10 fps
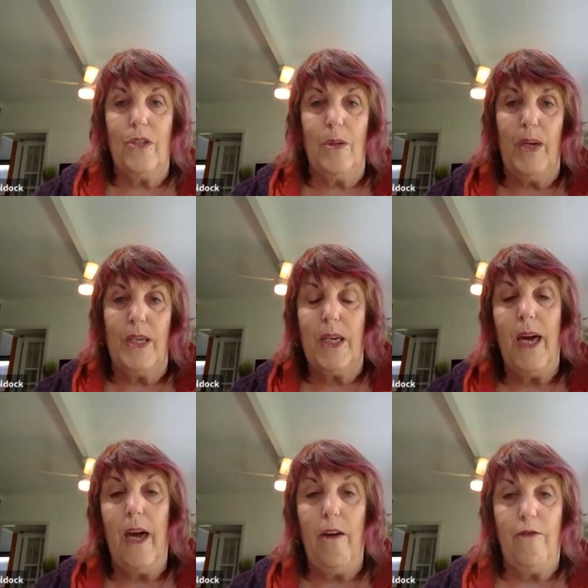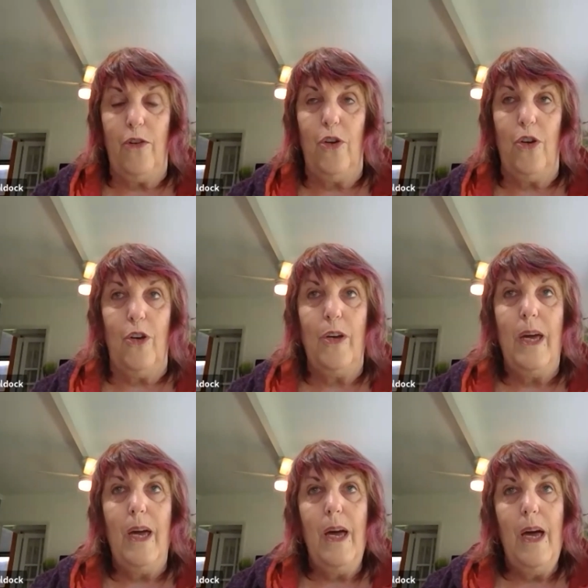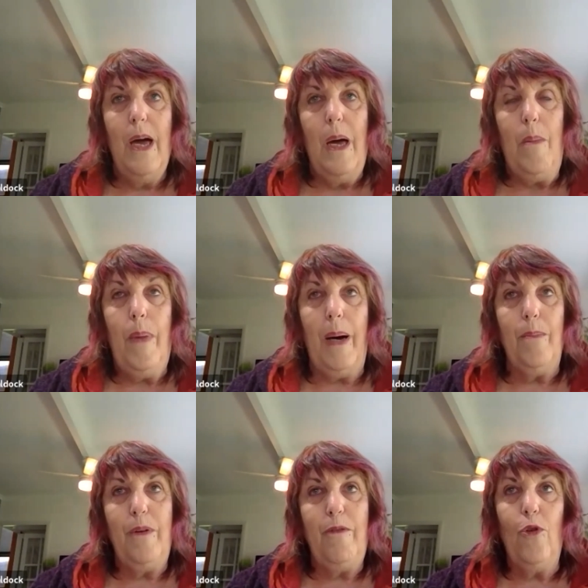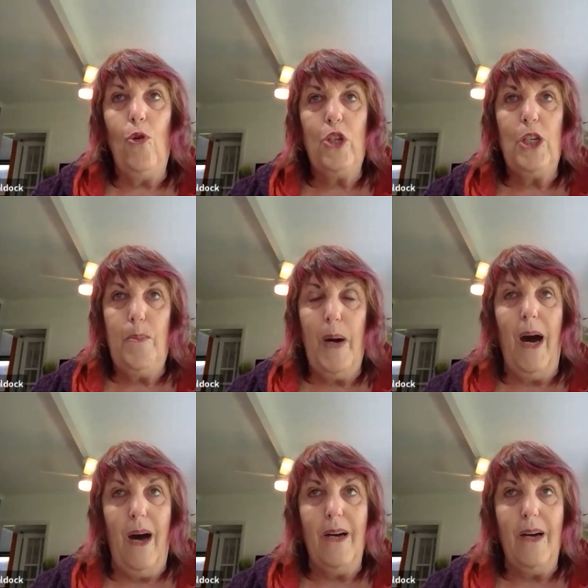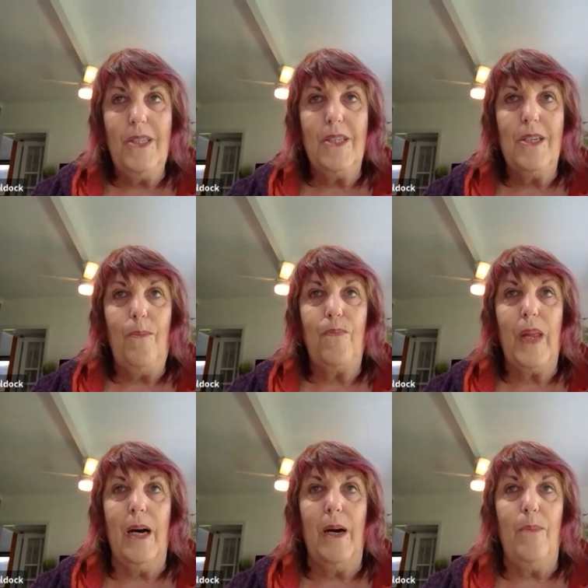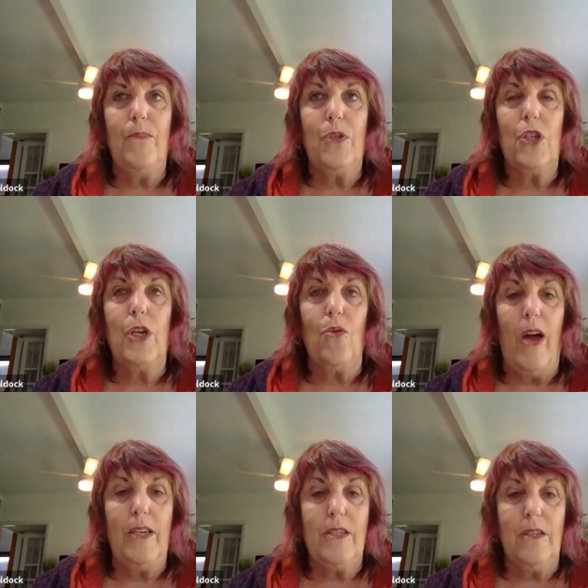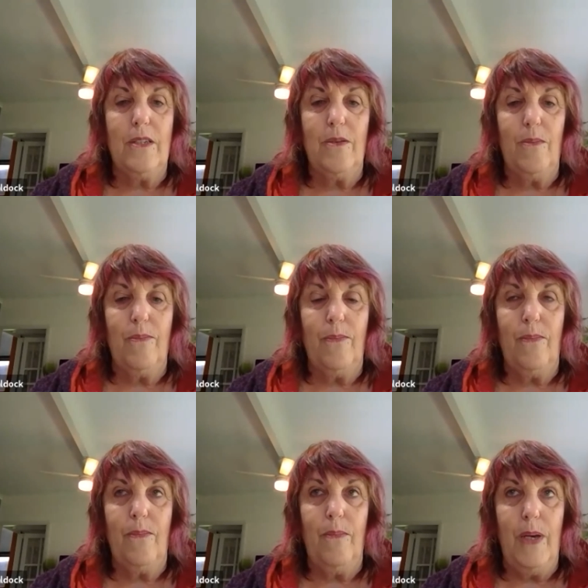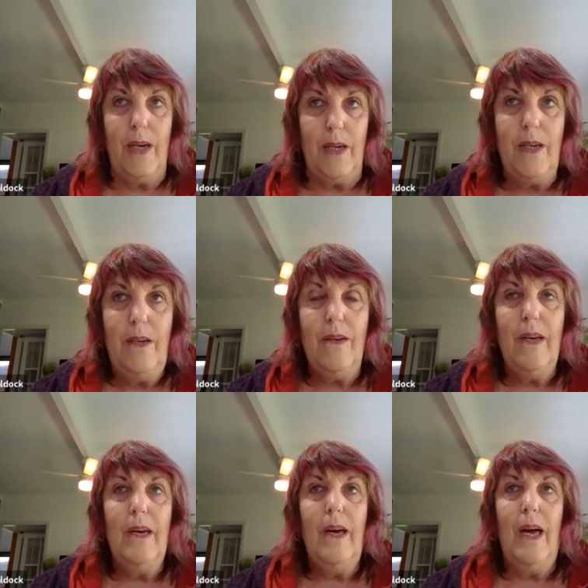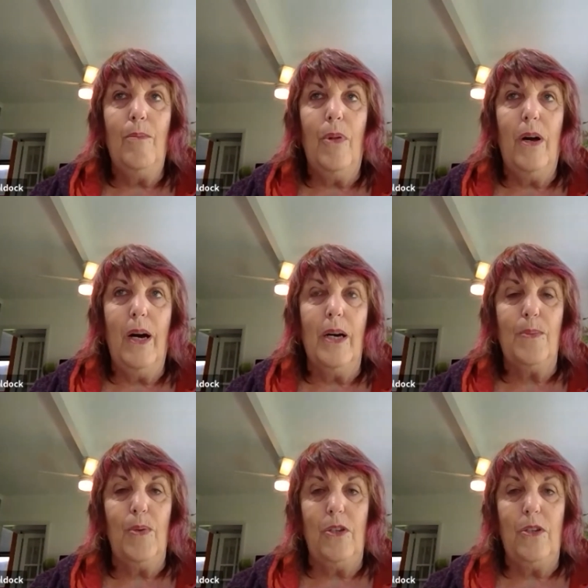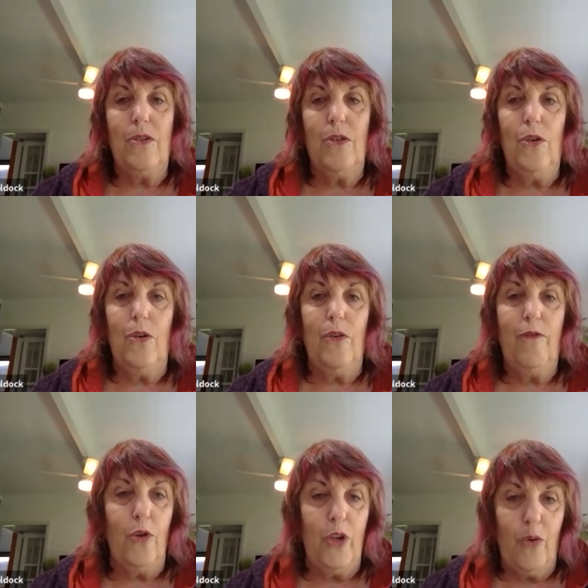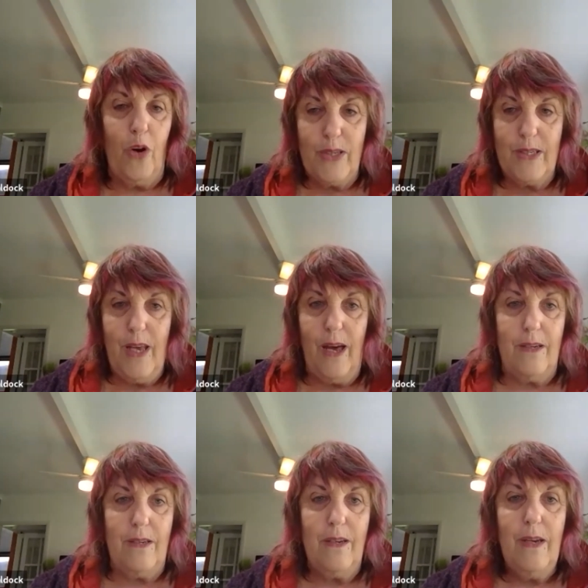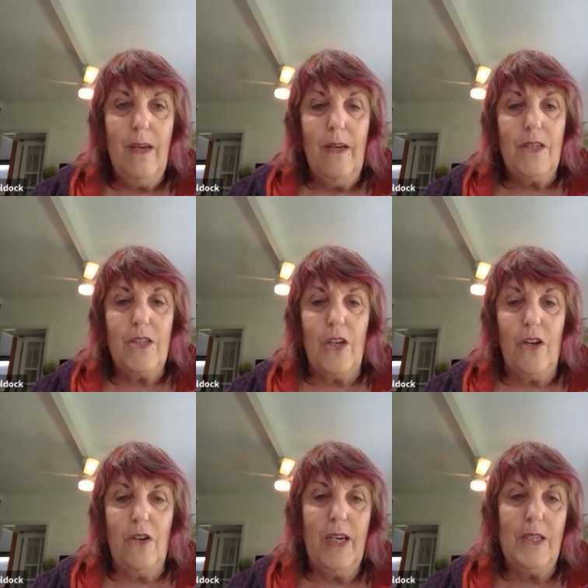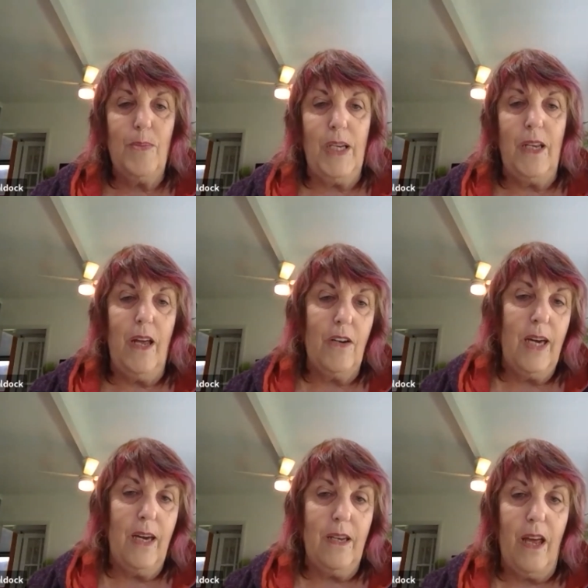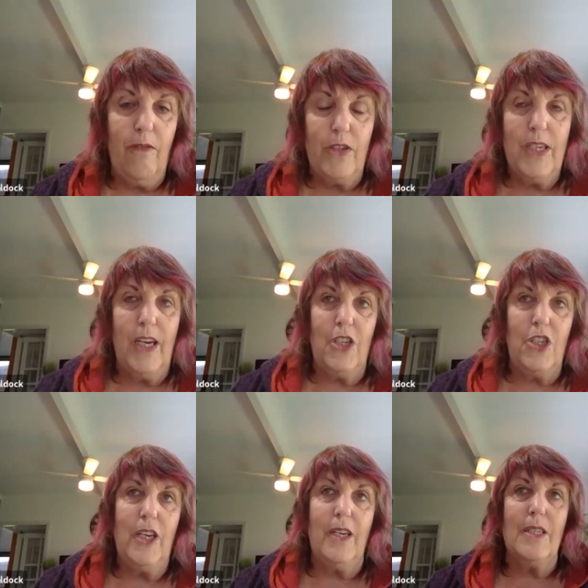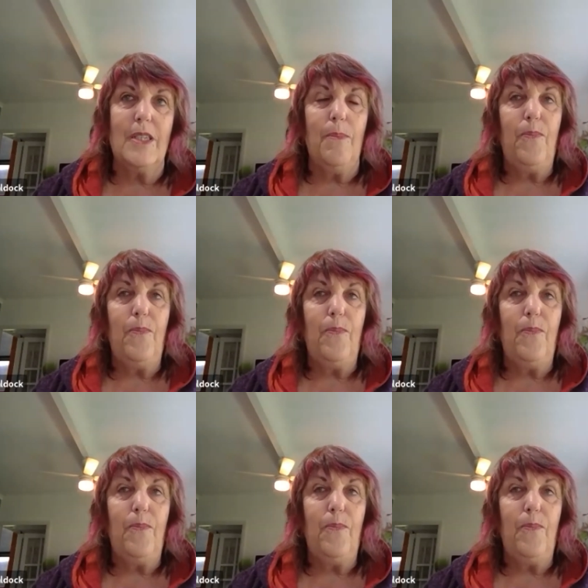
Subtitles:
the best care for her. But before she passed, she granted me and my husband her 4-year-old son. So he's been in our care now for 10 years.